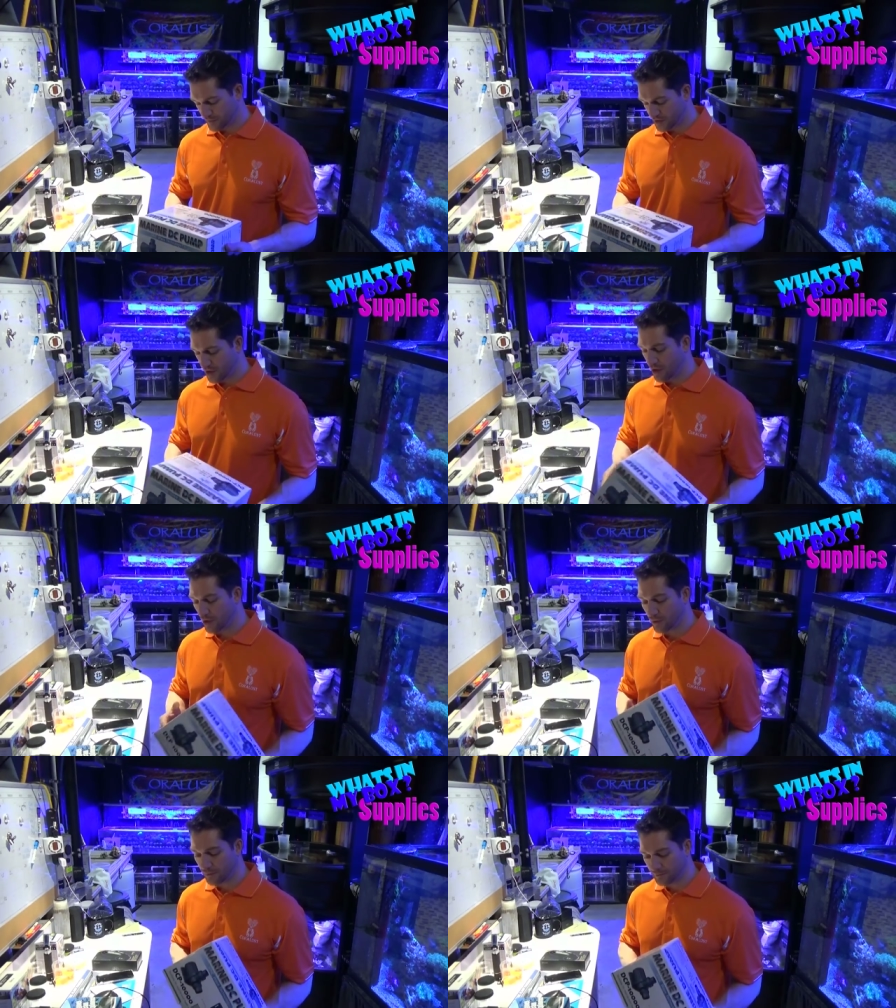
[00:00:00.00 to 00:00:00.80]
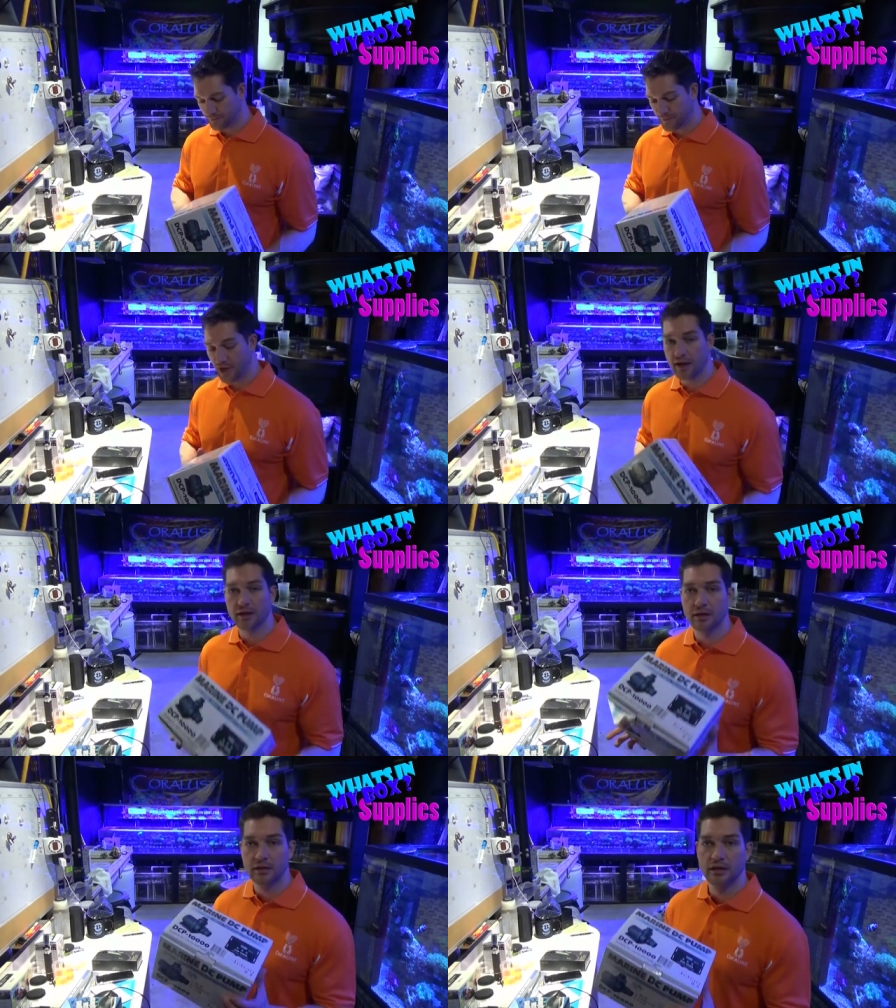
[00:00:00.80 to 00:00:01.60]
So yeah,
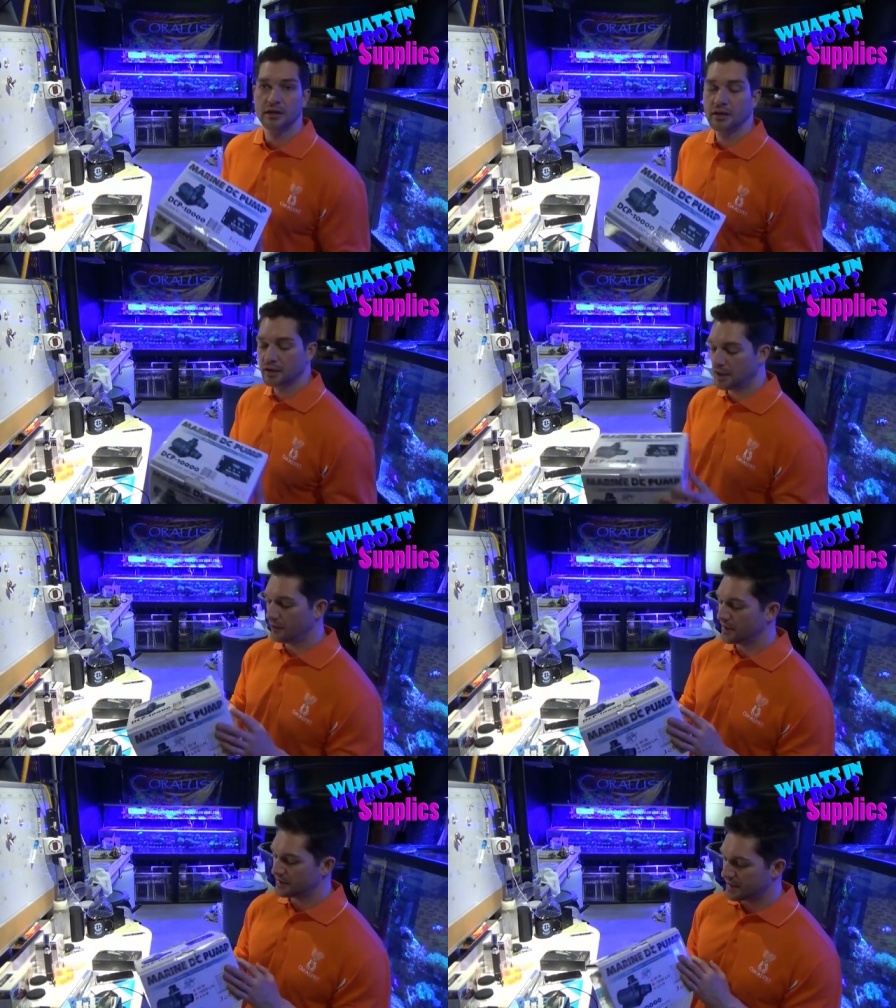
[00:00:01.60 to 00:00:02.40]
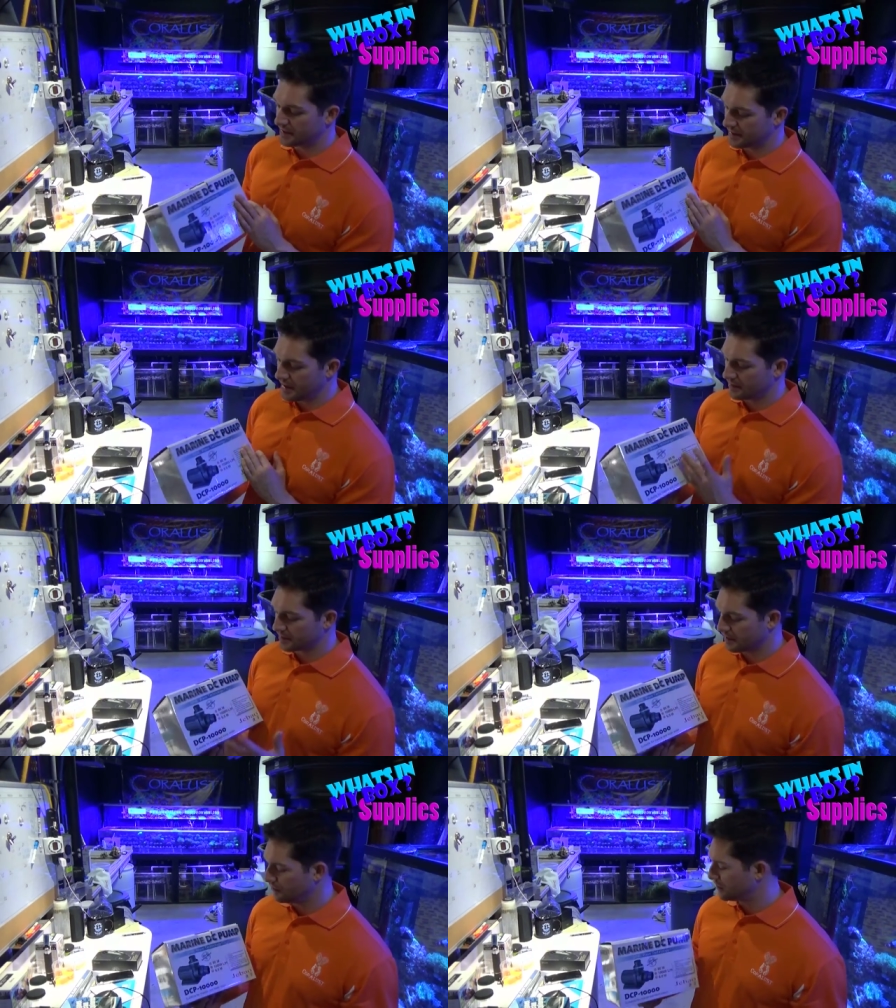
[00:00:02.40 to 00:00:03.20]
can't wait to test it out.
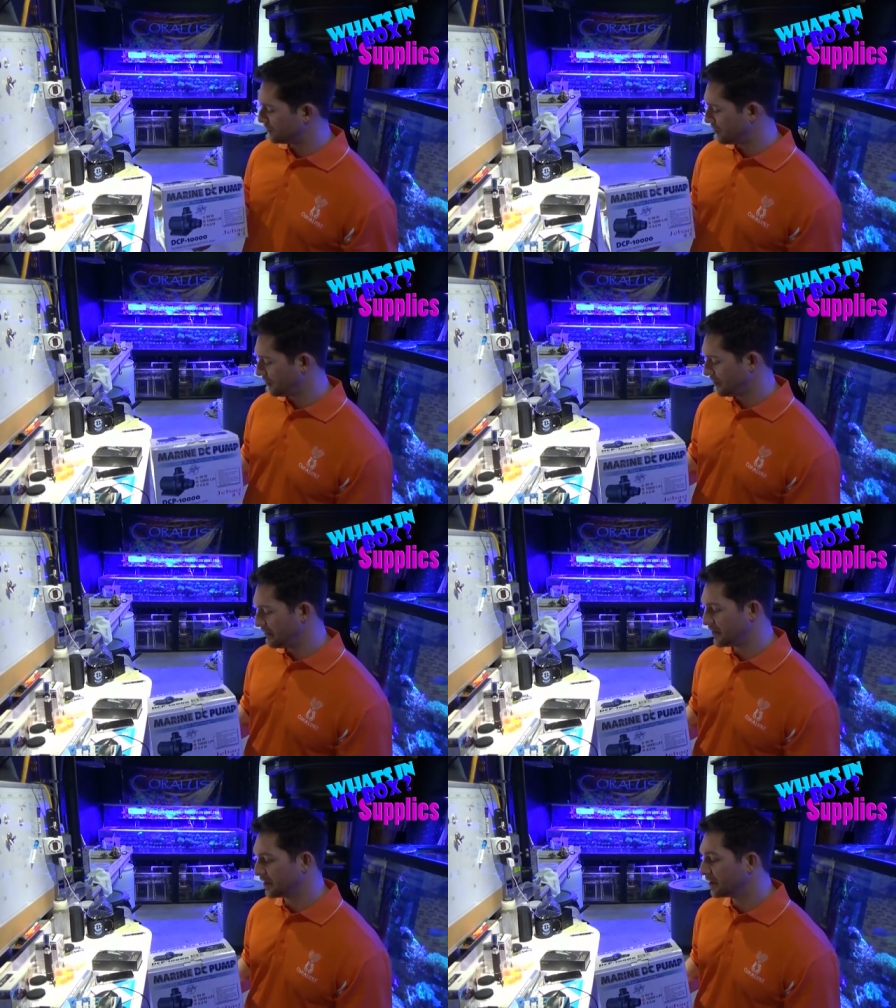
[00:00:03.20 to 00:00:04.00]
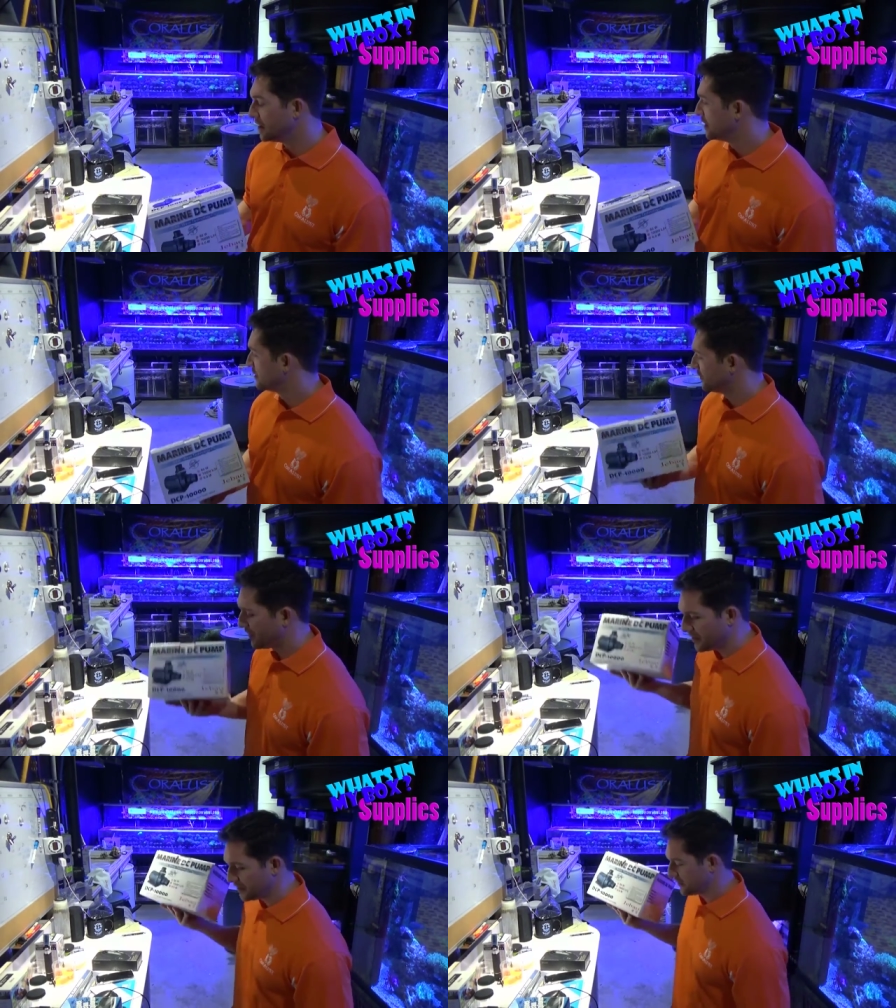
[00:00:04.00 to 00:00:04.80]
It's got a new controller and everything. So
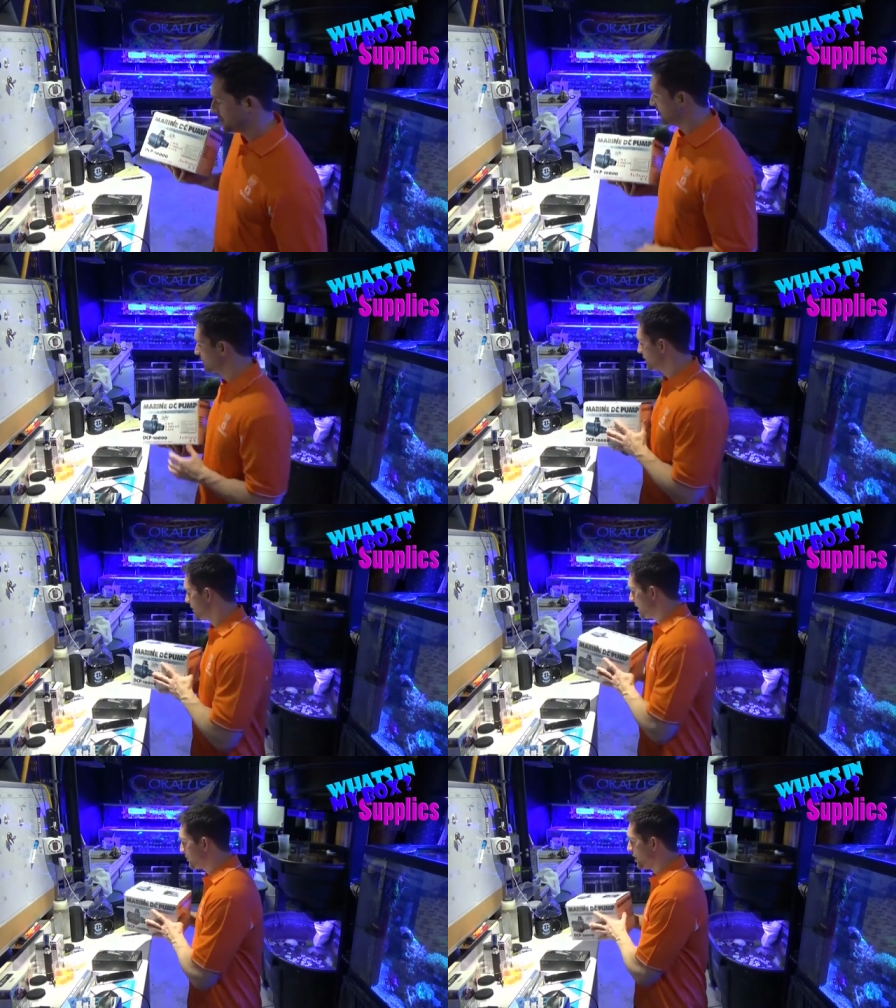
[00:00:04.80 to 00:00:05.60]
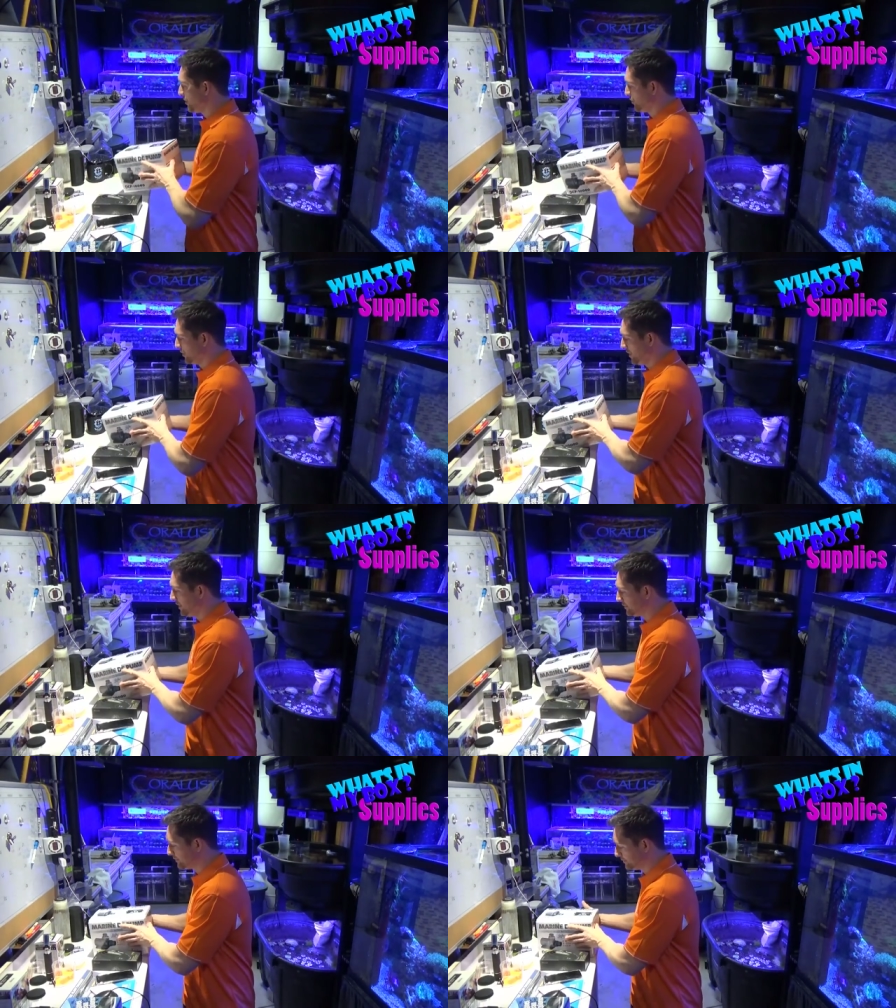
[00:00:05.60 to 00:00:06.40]
very interesting that pump will be.